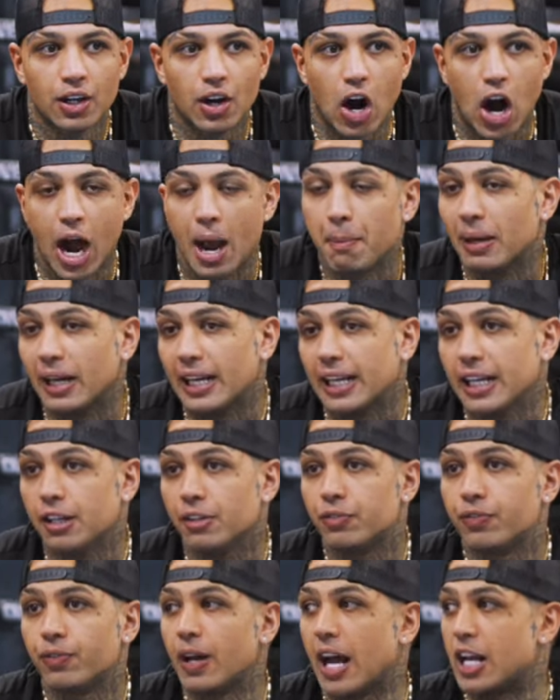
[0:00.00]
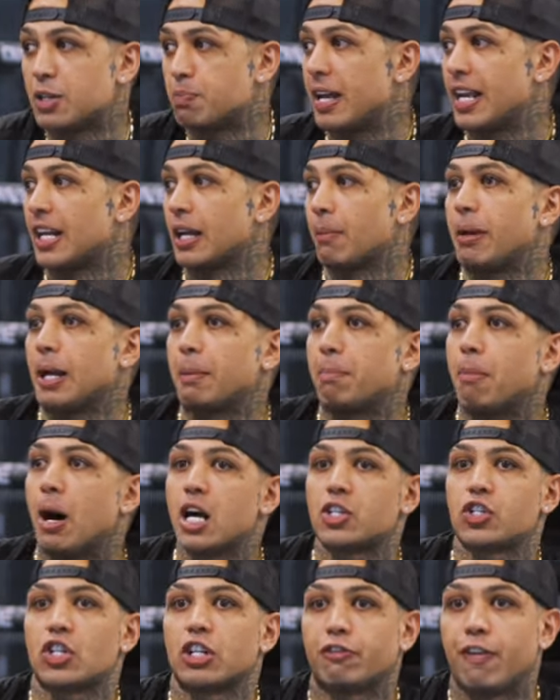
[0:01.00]
I believe, as being a big
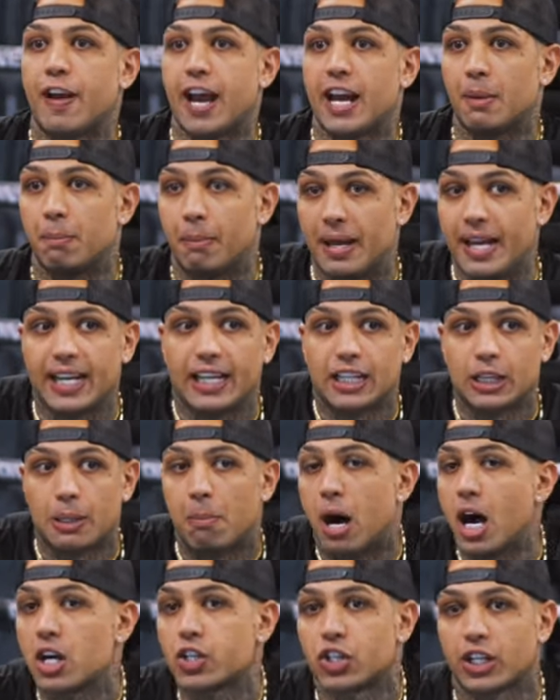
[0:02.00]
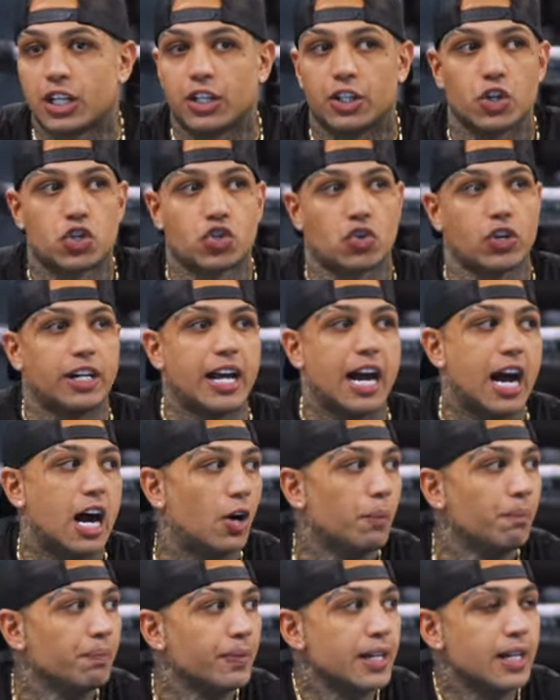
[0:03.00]
boxing fan and being in the boxing industry now,
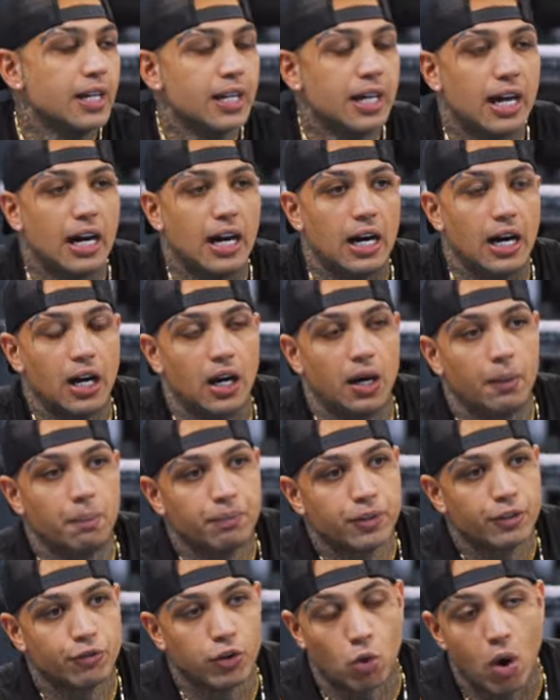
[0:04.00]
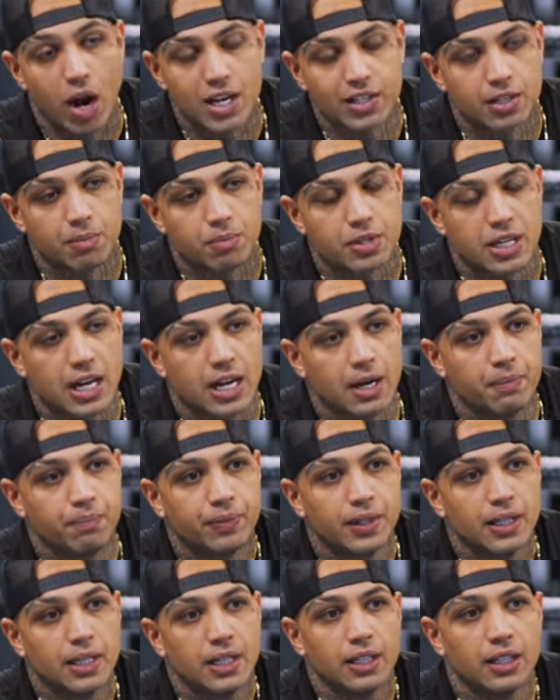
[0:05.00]
um, for quite some time,
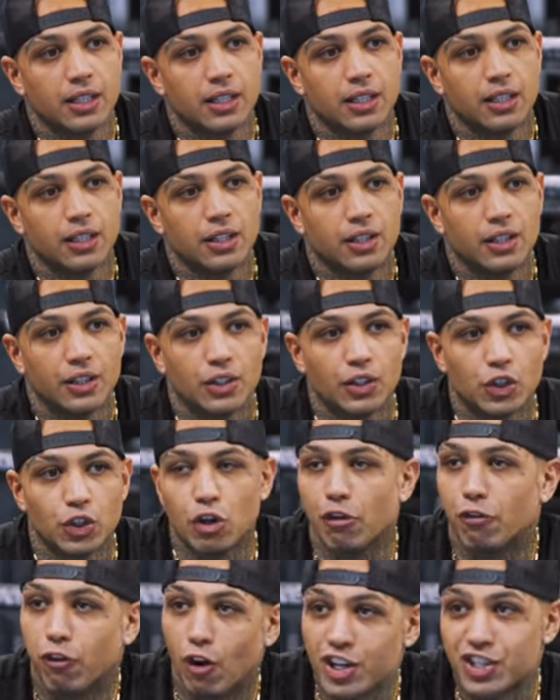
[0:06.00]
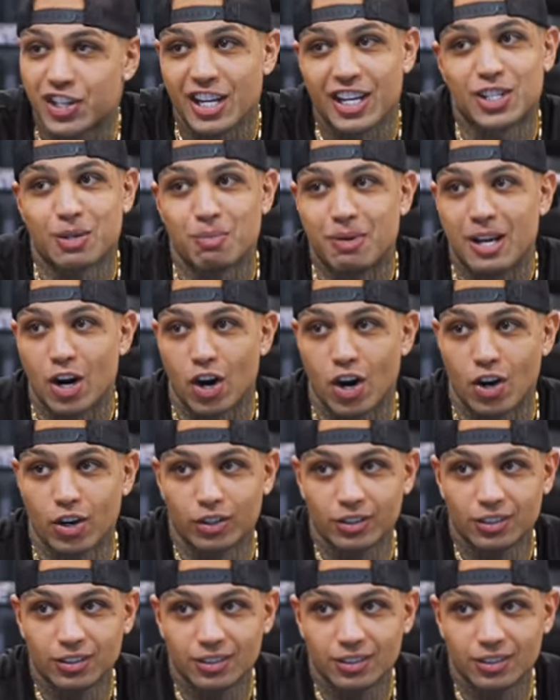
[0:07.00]
your voice needs to be heard.